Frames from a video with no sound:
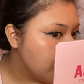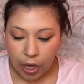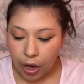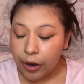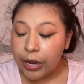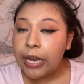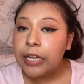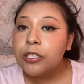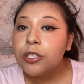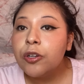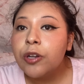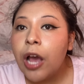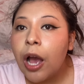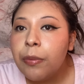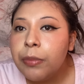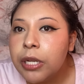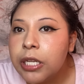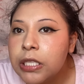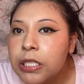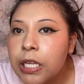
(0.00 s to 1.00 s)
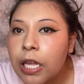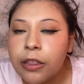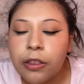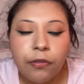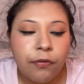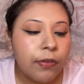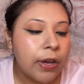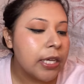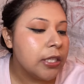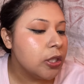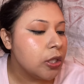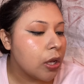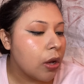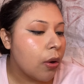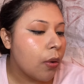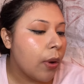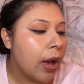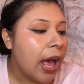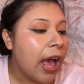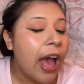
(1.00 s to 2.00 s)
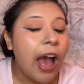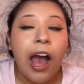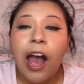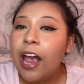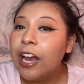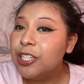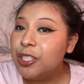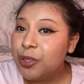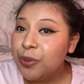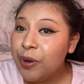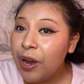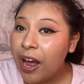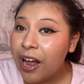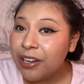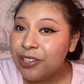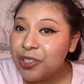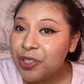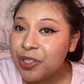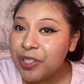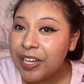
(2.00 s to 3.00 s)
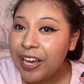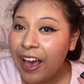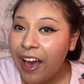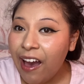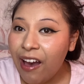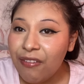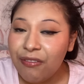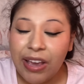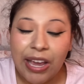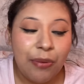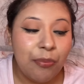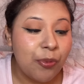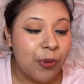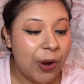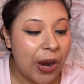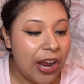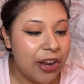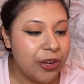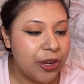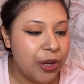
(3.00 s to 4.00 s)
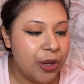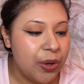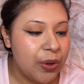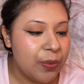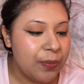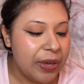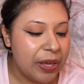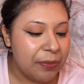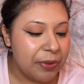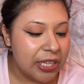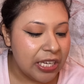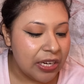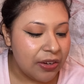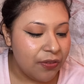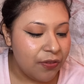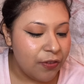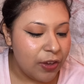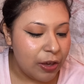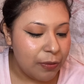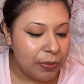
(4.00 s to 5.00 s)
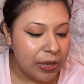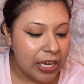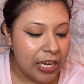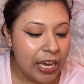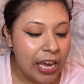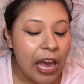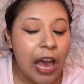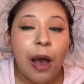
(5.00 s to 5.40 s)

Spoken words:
Okay, so now I'm going to set the face. So I do actually have a brand new Maybelline Fit Me,